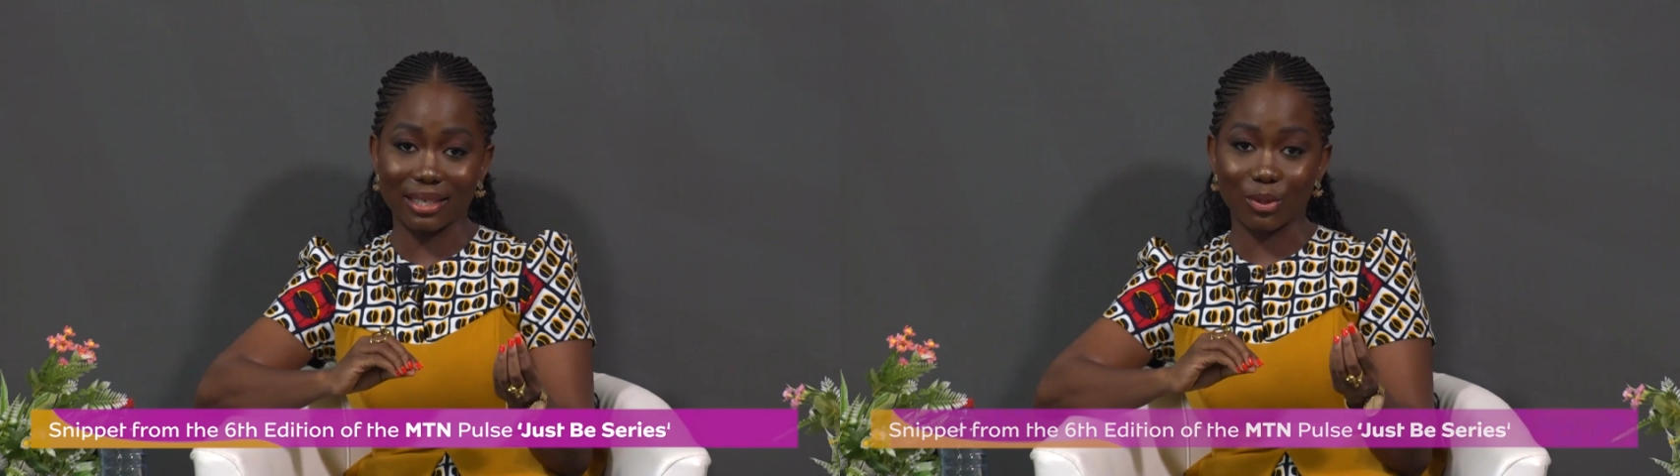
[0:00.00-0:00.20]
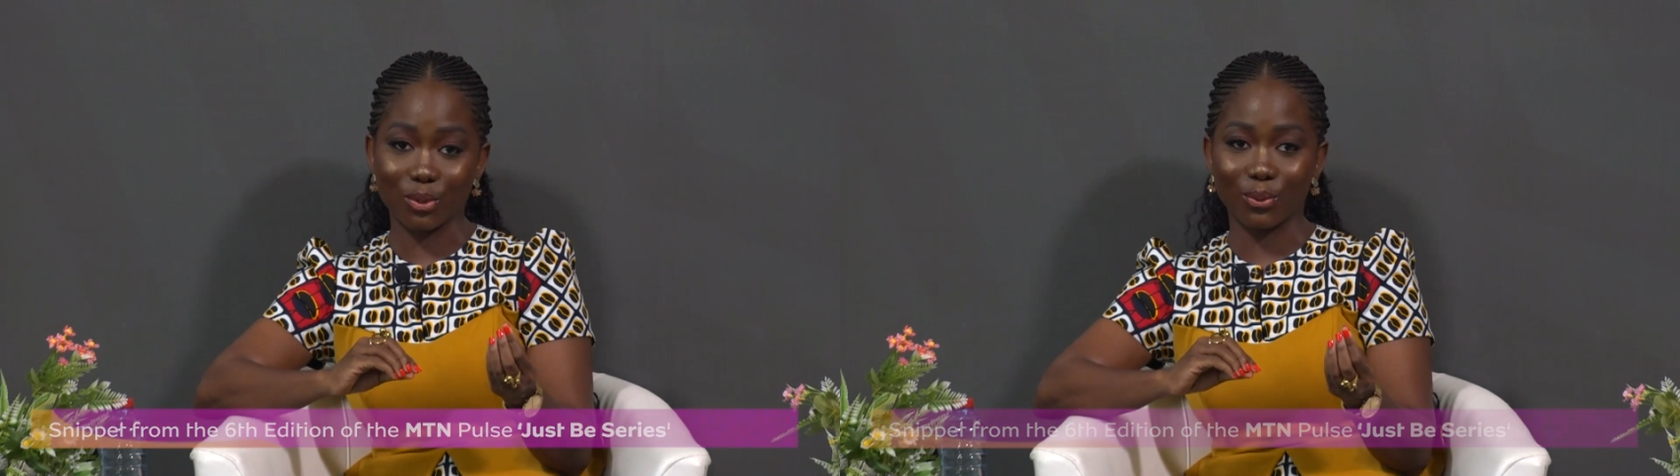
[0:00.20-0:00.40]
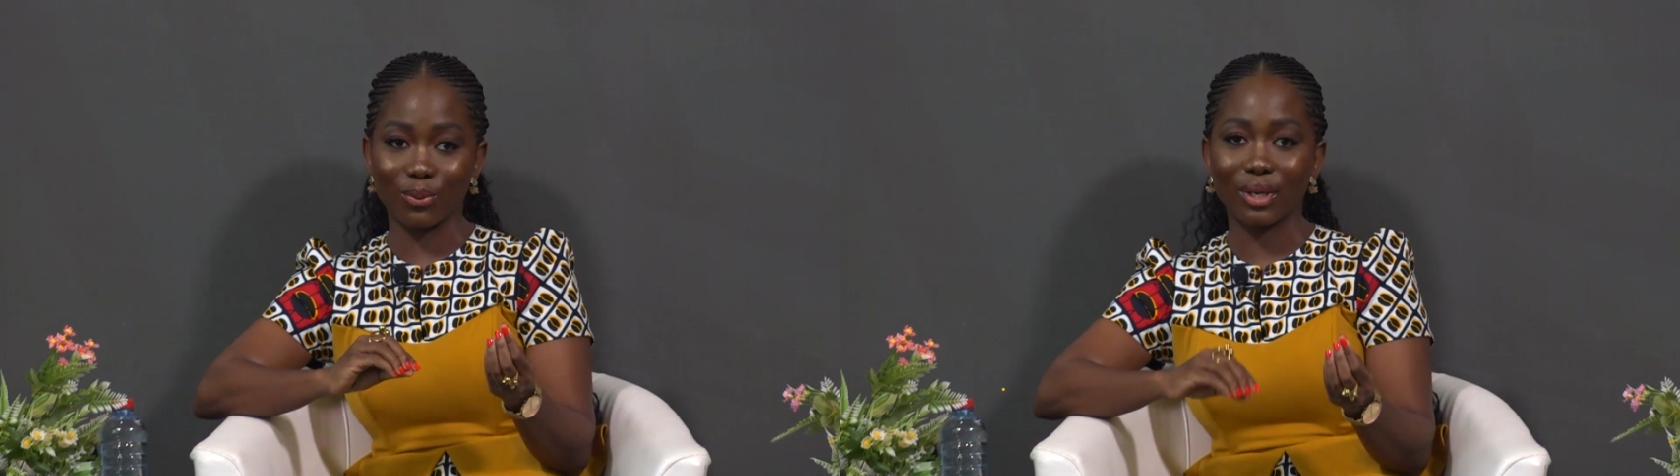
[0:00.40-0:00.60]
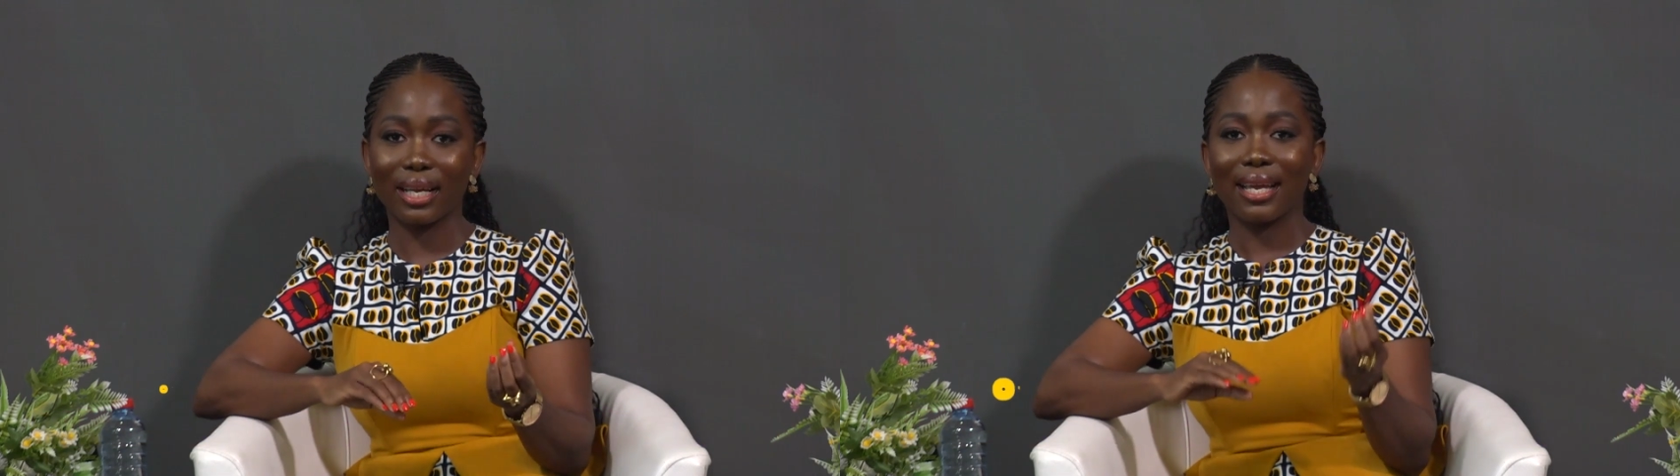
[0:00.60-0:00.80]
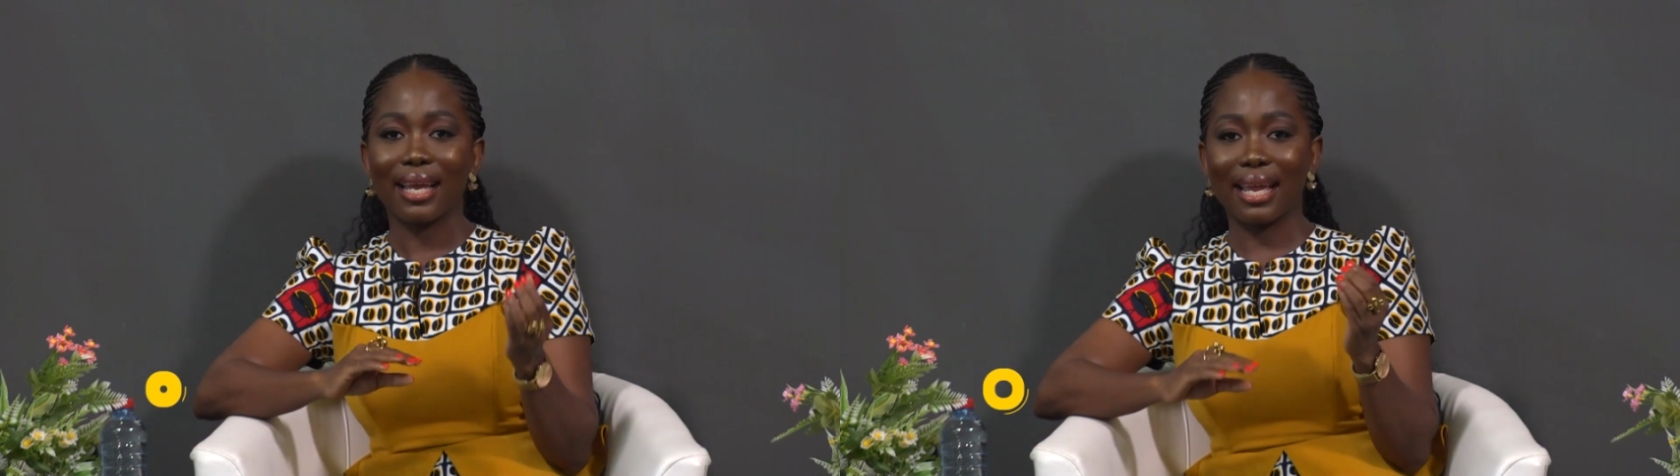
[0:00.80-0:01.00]
in school,
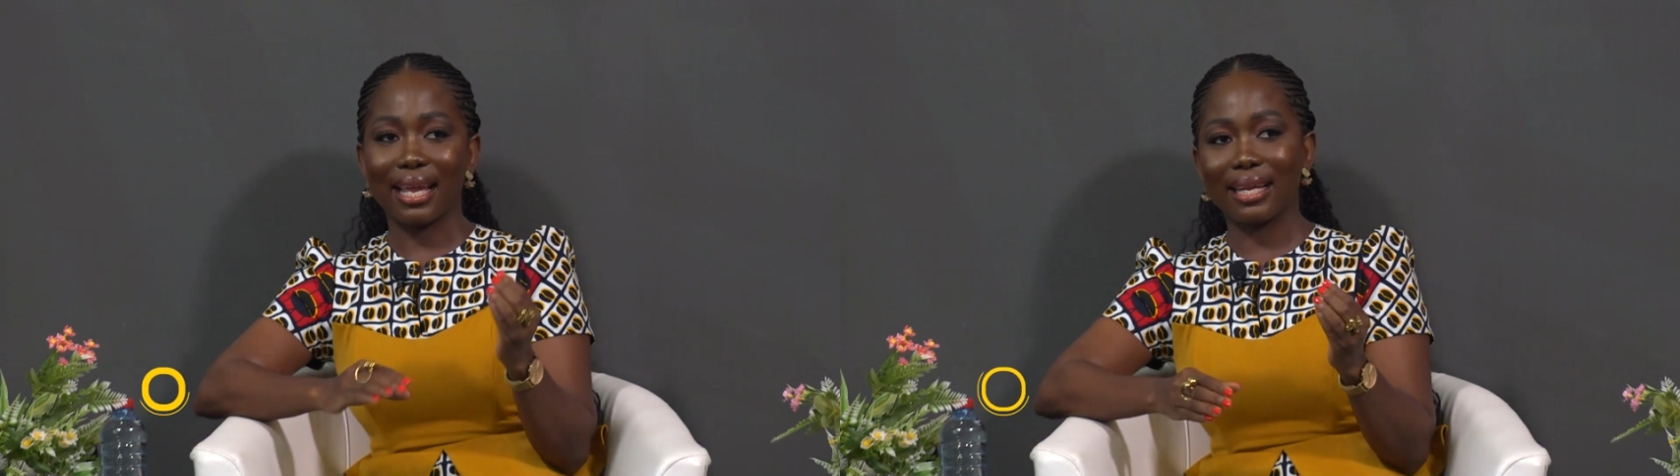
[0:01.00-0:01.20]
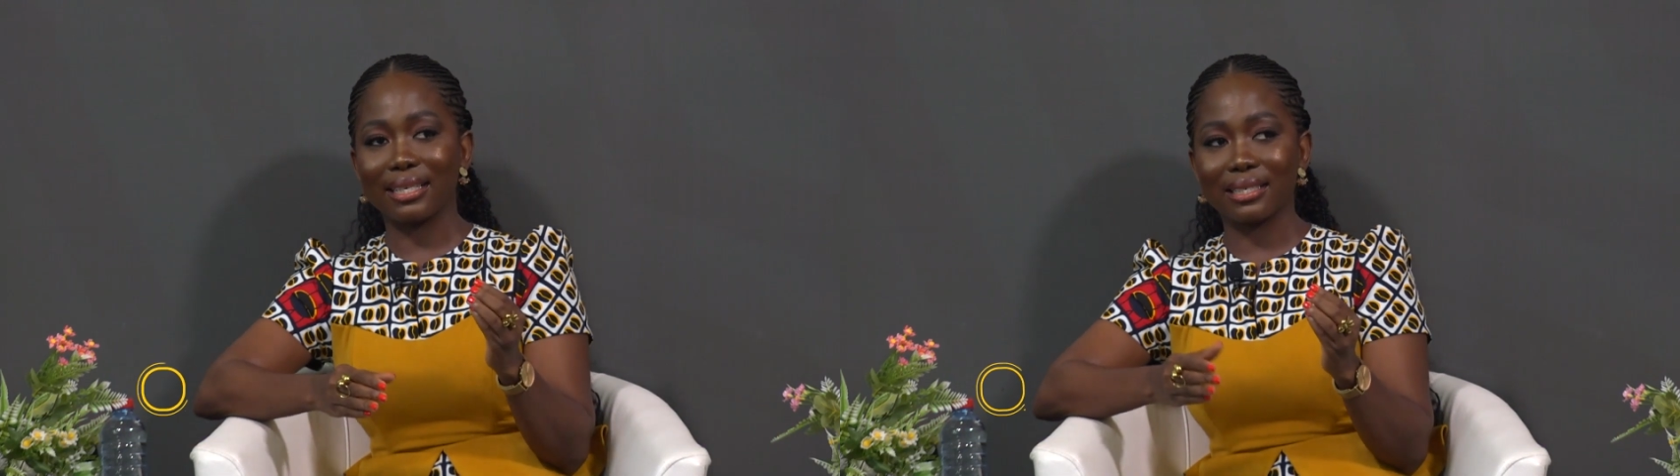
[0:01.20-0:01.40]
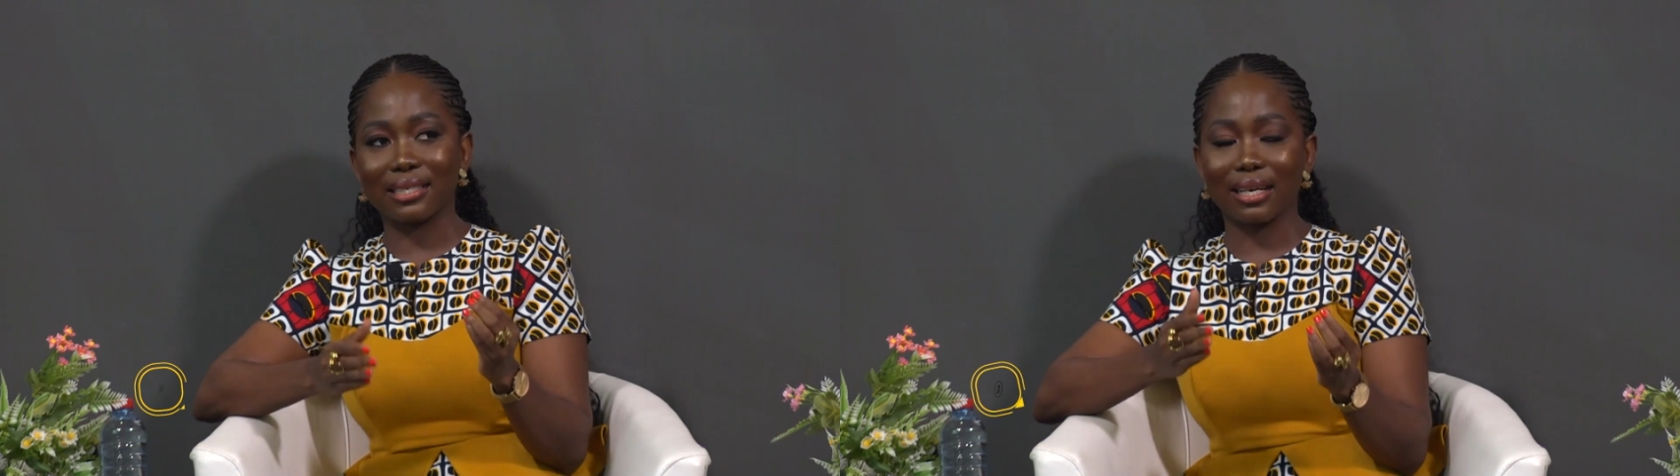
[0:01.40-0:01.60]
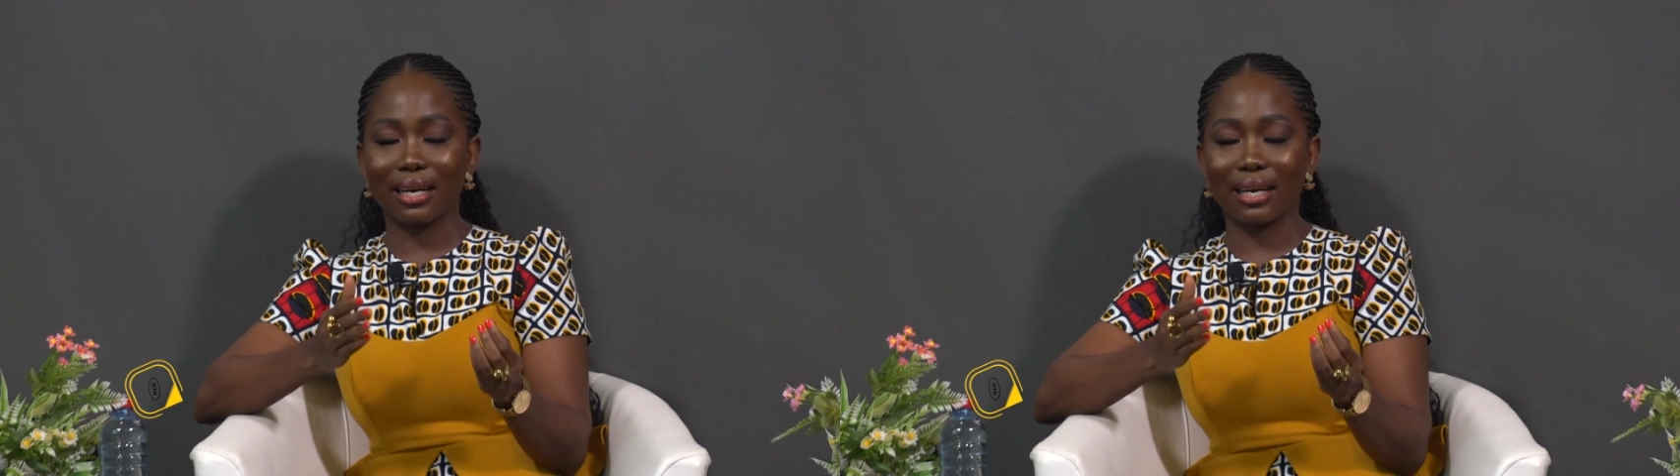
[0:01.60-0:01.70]
and